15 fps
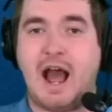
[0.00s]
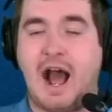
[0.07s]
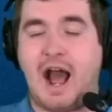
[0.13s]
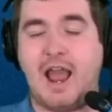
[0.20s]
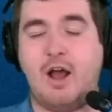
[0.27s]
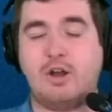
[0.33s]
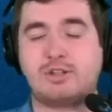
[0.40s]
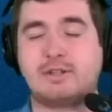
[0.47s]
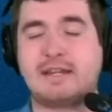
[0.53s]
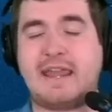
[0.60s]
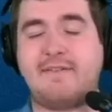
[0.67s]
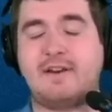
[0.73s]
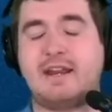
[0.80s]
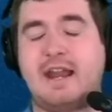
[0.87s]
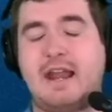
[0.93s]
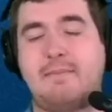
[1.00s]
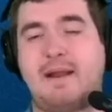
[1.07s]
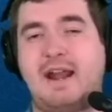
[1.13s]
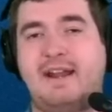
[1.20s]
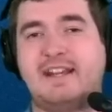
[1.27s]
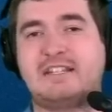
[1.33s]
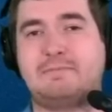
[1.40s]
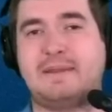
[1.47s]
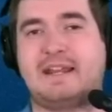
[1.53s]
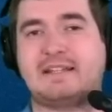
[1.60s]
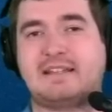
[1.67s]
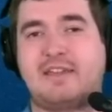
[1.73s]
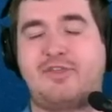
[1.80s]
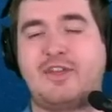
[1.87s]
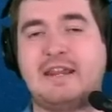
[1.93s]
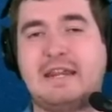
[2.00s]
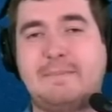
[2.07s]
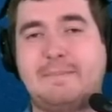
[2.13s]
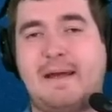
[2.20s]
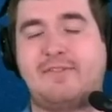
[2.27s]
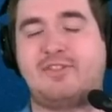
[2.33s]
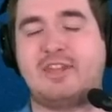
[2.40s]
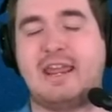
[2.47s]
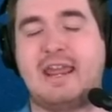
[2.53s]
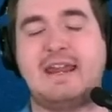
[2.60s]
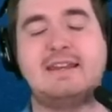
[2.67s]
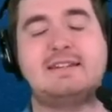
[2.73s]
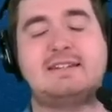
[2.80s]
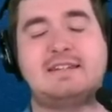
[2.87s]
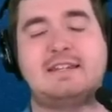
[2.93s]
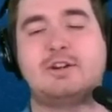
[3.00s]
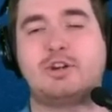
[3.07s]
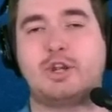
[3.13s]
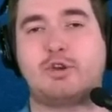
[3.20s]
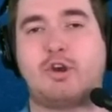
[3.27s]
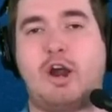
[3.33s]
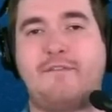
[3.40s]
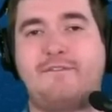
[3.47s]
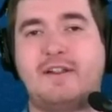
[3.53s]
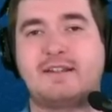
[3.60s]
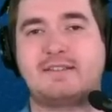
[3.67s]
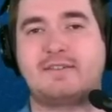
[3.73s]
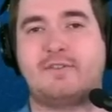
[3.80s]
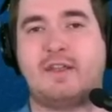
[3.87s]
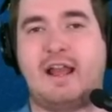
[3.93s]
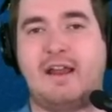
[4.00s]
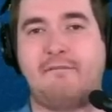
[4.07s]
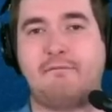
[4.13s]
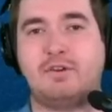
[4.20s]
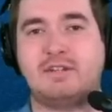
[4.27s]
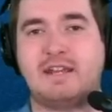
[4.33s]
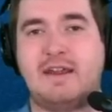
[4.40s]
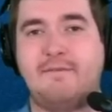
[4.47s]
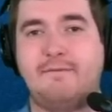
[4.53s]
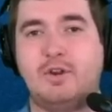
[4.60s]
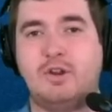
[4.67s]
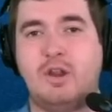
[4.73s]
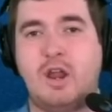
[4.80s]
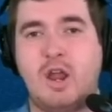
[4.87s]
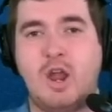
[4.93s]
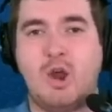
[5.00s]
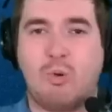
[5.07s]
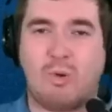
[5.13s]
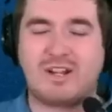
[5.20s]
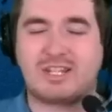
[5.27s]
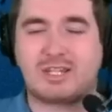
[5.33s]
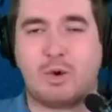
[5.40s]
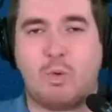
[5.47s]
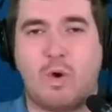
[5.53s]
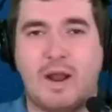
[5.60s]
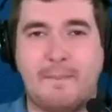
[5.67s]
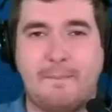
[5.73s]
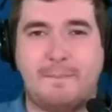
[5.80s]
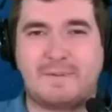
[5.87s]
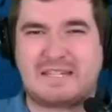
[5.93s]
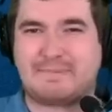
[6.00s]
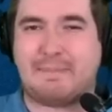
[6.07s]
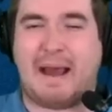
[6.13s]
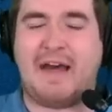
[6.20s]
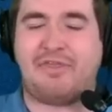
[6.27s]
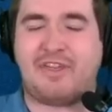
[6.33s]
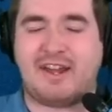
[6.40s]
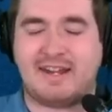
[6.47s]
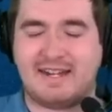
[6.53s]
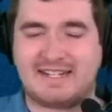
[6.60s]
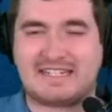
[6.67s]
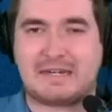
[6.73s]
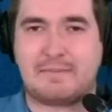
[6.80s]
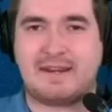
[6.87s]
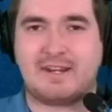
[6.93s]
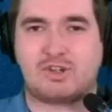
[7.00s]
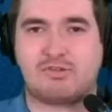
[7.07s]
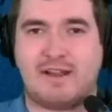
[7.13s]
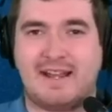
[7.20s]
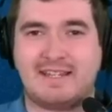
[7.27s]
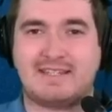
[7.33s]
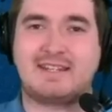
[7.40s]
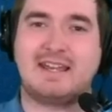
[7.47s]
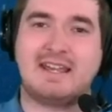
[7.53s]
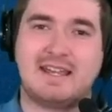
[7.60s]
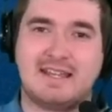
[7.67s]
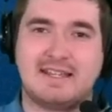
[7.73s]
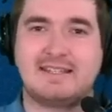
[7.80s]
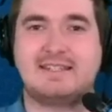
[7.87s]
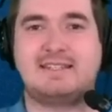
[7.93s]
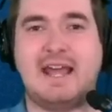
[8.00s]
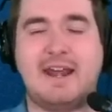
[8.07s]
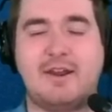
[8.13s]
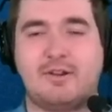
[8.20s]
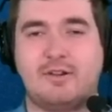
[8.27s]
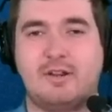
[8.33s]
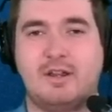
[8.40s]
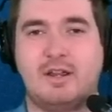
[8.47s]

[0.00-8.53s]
I also gave it an A-minus because I think about the interior offensive line for Denver. What's the one spot that needs to be addressed? Center.